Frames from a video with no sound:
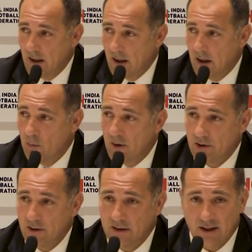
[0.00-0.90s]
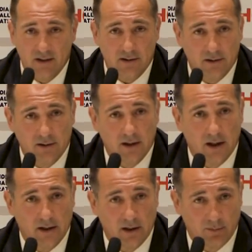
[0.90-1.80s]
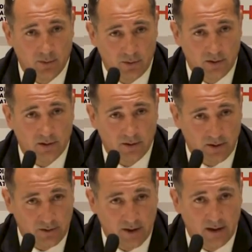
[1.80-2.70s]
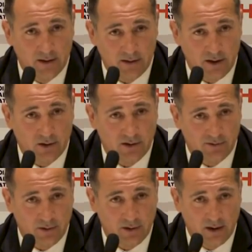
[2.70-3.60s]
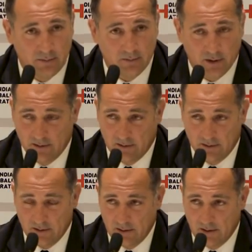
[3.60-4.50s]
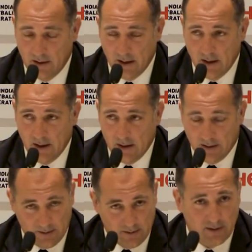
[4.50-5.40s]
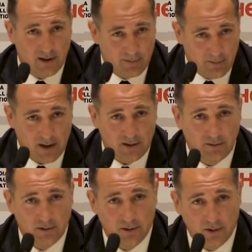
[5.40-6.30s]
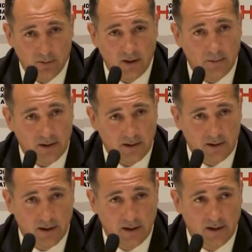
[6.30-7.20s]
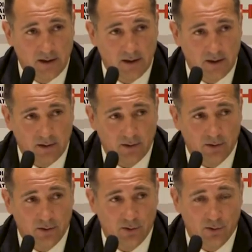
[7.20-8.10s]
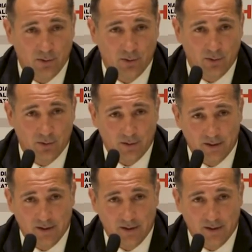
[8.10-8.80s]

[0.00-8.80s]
how much intensity I can put on the training sessions for them, because that's part of the job. I must think not to